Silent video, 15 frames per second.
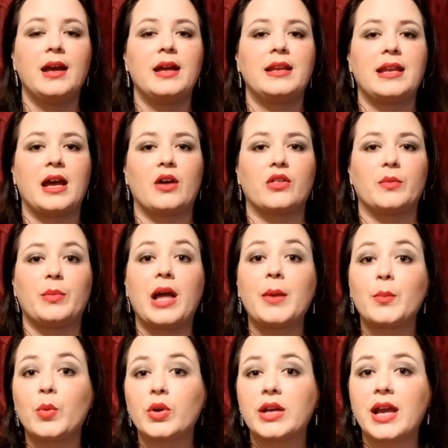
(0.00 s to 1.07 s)
Now, the
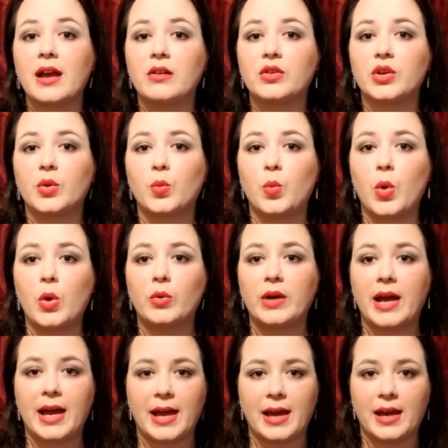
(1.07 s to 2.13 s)
Blackboard calendar won't
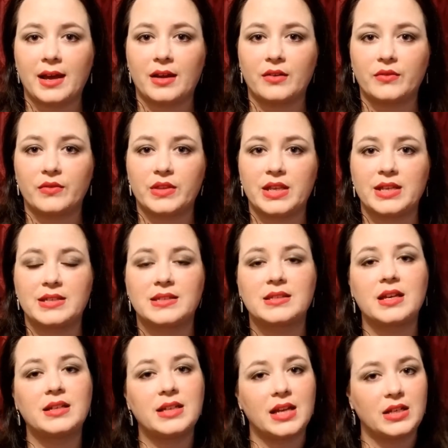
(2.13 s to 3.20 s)
have the
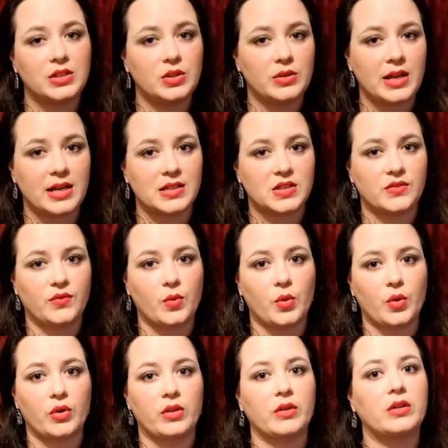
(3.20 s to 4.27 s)
Sunday due dates
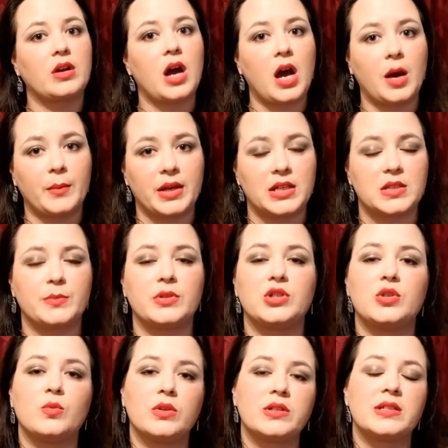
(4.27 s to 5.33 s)
for comments,
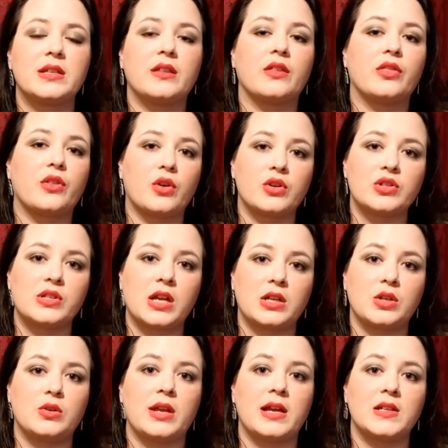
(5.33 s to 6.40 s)
but you will see the Thursday
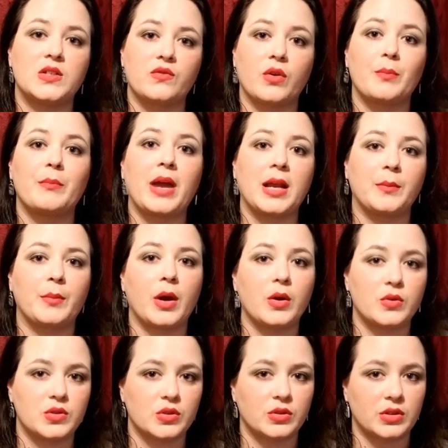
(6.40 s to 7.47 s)
due dates for main
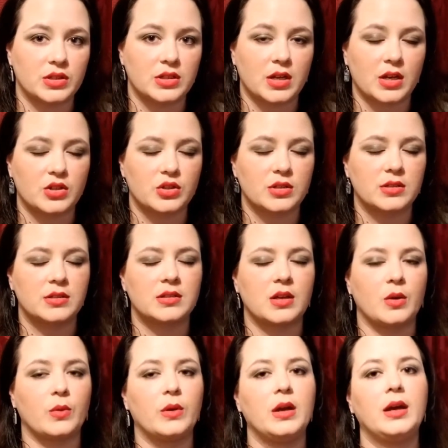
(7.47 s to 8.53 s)
posts on discussions.
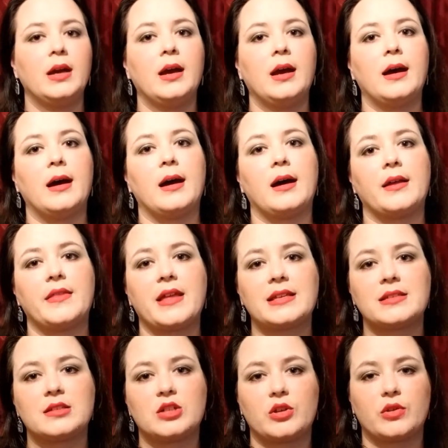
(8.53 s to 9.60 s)
So
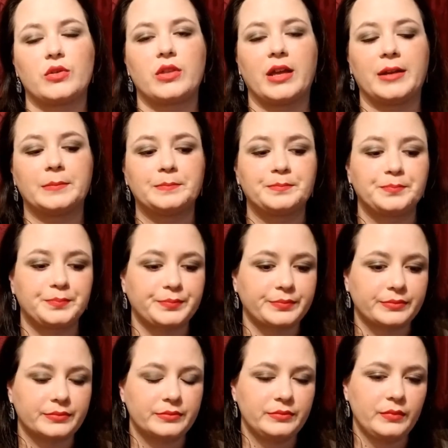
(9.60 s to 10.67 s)
that's another thing.
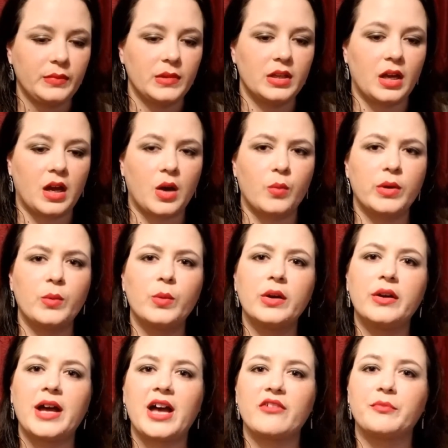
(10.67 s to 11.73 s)
We
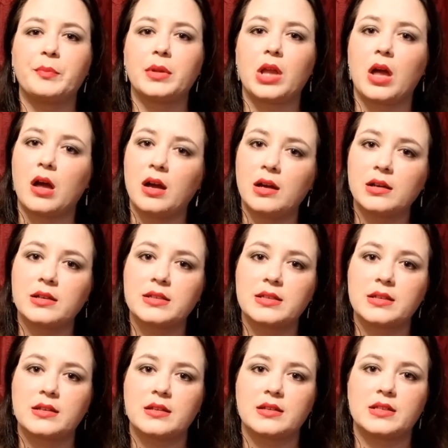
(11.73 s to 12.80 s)
will have
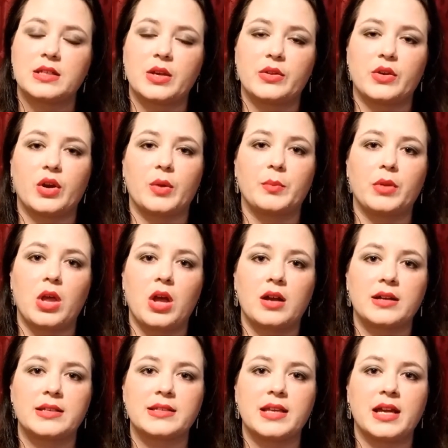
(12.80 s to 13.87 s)
blogs. So there are
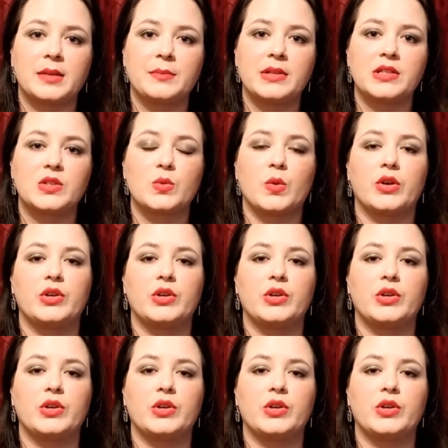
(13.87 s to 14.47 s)
blog assignments where